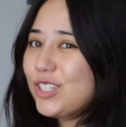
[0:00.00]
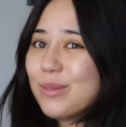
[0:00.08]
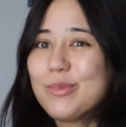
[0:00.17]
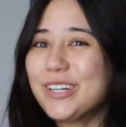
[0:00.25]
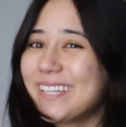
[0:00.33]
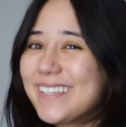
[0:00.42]
Good
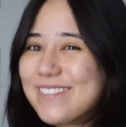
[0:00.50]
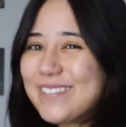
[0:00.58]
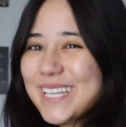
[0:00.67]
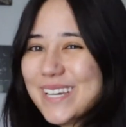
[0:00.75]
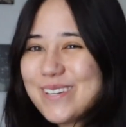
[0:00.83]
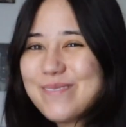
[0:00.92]
morning,
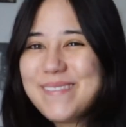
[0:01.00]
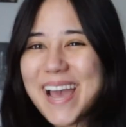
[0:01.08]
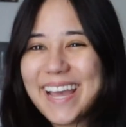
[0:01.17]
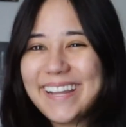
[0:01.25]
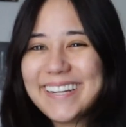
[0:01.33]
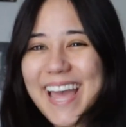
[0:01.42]
YouTube,
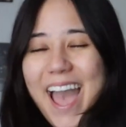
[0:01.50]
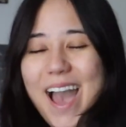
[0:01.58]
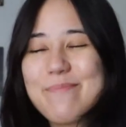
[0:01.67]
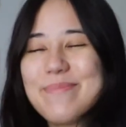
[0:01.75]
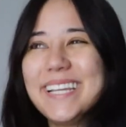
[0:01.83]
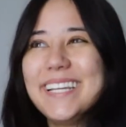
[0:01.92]
and
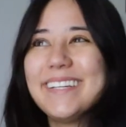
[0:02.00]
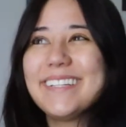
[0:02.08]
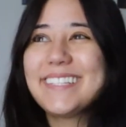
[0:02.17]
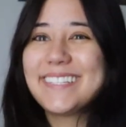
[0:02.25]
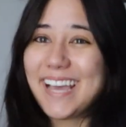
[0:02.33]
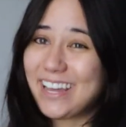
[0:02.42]
happy
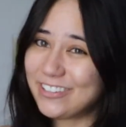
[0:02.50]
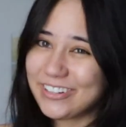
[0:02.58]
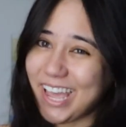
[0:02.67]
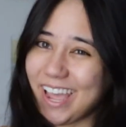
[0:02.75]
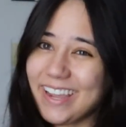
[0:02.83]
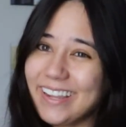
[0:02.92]

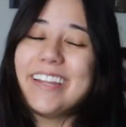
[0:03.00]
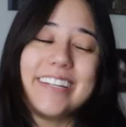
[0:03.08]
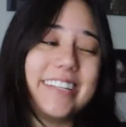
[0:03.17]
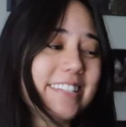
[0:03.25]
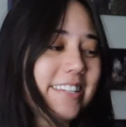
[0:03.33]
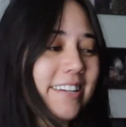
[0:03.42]
Saturday. It
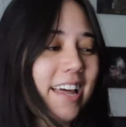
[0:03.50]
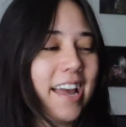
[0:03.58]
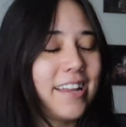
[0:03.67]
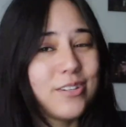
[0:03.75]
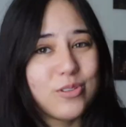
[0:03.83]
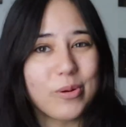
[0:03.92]
is
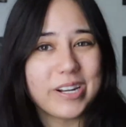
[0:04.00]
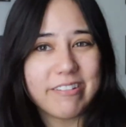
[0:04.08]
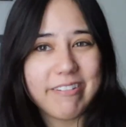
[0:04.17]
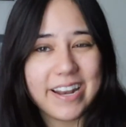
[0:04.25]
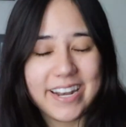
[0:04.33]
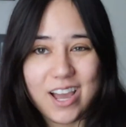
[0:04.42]
9:20
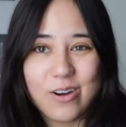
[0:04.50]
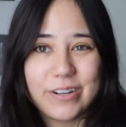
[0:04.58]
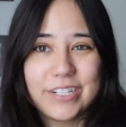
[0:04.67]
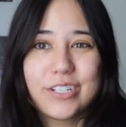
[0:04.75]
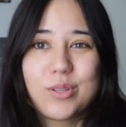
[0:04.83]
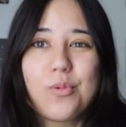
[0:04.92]
right now.
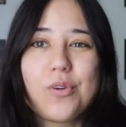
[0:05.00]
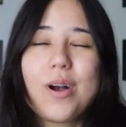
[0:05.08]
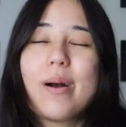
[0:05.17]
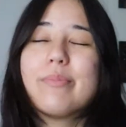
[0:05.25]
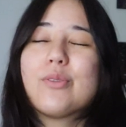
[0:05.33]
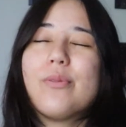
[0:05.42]
I just woke
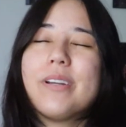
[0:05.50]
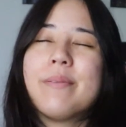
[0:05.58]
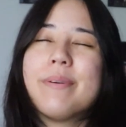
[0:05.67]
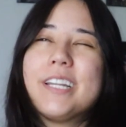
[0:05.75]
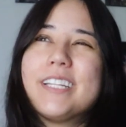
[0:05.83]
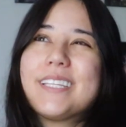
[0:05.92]
up 20
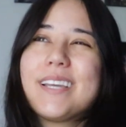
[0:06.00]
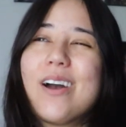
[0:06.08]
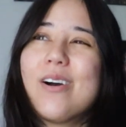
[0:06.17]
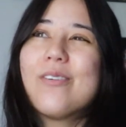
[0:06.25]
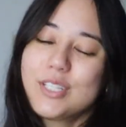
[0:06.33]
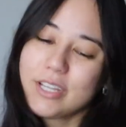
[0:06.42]
minutes
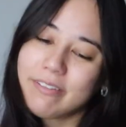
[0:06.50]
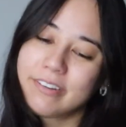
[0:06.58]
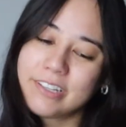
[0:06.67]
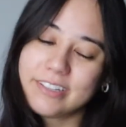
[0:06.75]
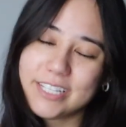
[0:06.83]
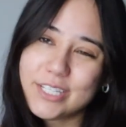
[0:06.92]
ago.
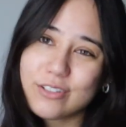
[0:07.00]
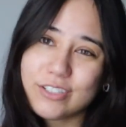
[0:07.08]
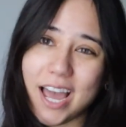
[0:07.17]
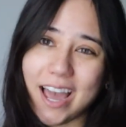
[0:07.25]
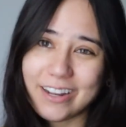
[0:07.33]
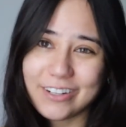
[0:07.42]
Definitely still
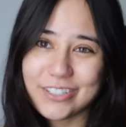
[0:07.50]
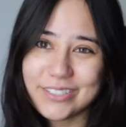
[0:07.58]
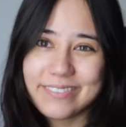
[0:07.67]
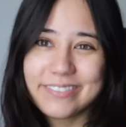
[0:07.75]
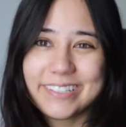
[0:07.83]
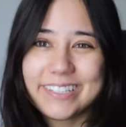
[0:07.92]
tired,
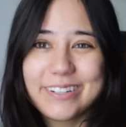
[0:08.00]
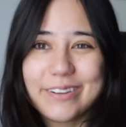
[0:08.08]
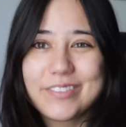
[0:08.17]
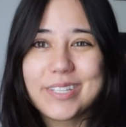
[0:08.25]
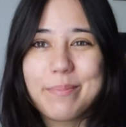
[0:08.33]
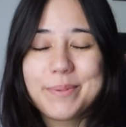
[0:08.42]
definitely could
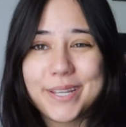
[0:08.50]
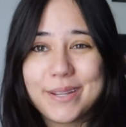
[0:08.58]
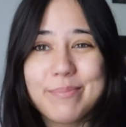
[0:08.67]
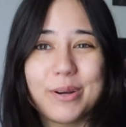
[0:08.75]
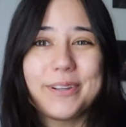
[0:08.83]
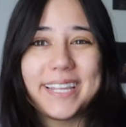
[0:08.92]
have slept in,
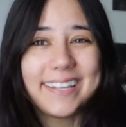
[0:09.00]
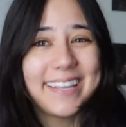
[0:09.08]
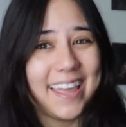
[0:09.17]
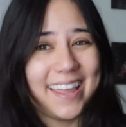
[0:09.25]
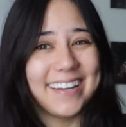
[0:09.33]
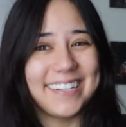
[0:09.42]
but we
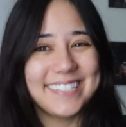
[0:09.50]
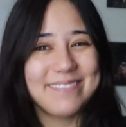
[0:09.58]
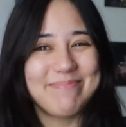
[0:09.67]
can't